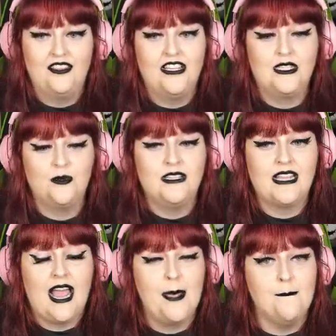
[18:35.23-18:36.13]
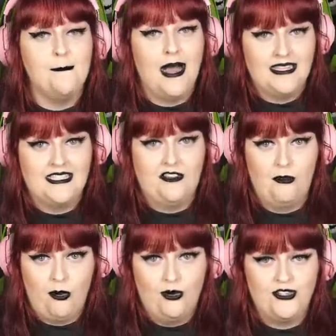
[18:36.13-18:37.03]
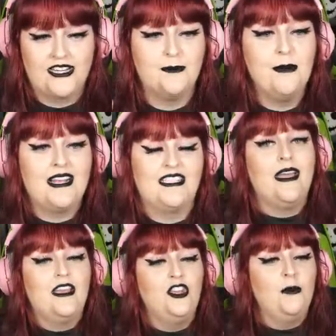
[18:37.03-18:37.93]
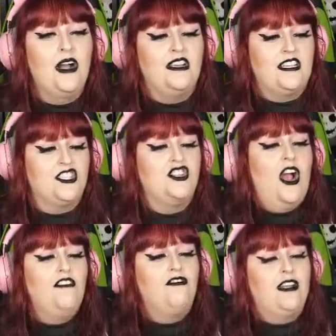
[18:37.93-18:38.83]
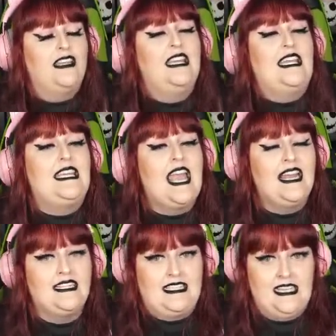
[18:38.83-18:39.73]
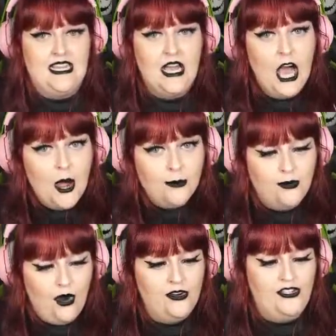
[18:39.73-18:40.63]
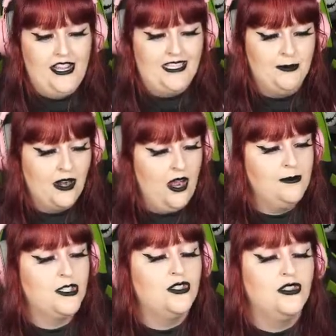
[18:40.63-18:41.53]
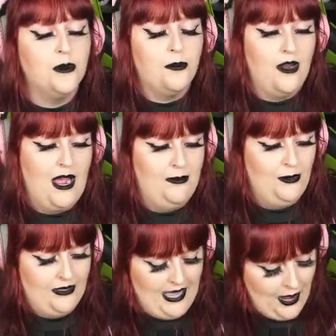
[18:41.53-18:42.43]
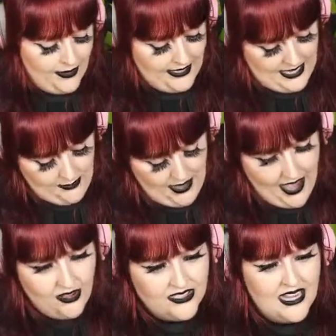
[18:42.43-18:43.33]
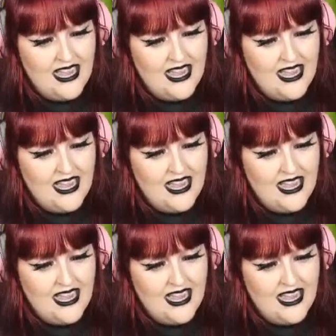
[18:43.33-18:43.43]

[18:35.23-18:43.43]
This was a massive project, massive, humongous, freaking-gantic project, but I'm super happy with how it came out.